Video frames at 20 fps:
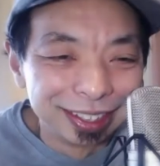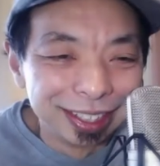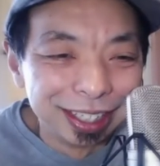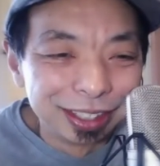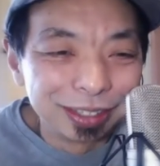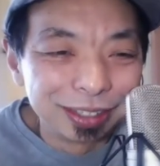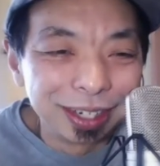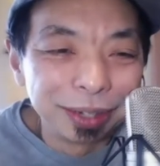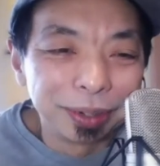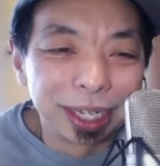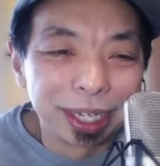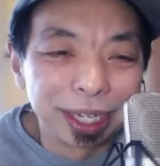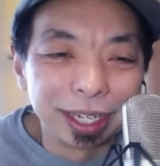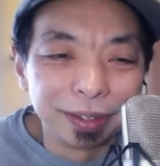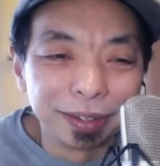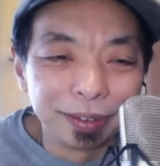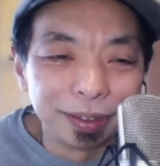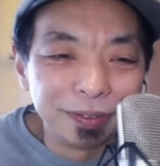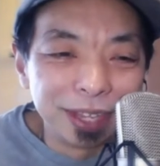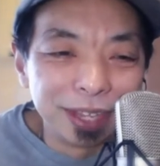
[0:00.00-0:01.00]
so anyway,
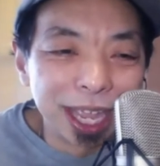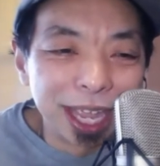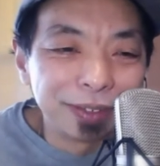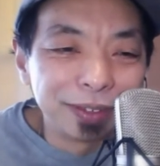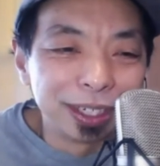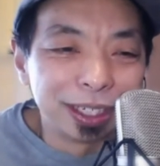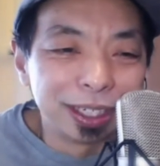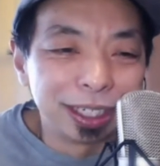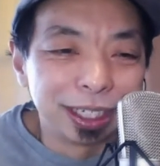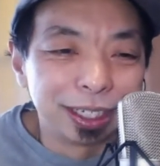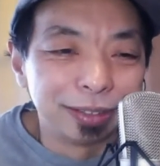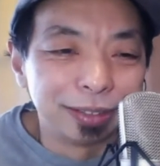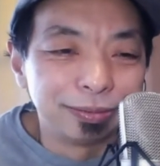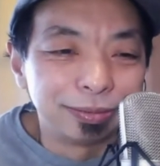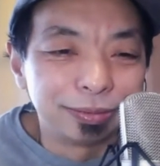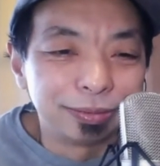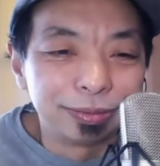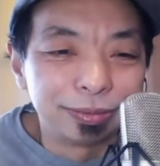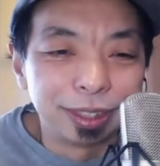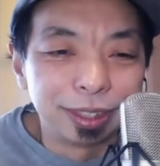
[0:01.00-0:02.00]
uh, if you haven't. Uh,
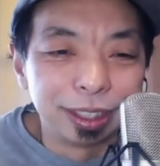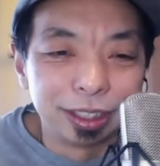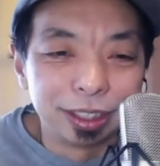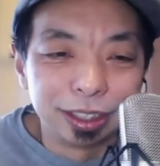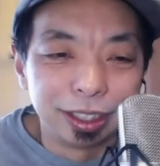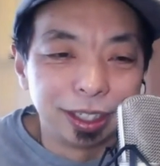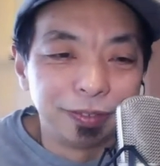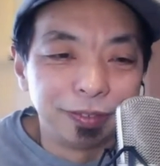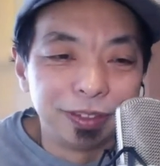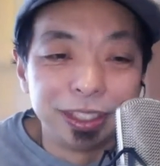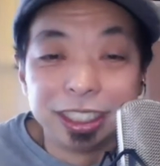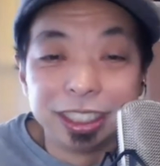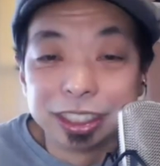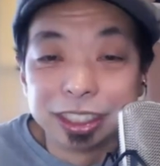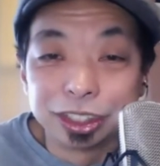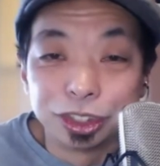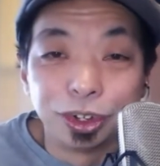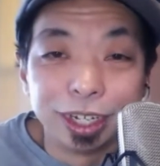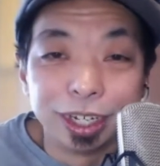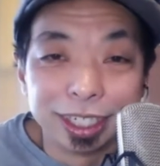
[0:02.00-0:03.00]
if you just
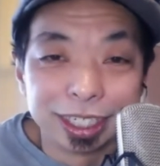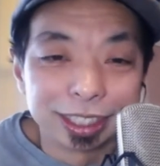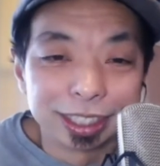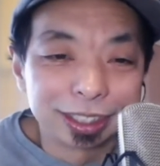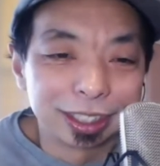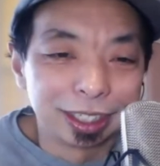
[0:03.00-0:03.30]
joined us,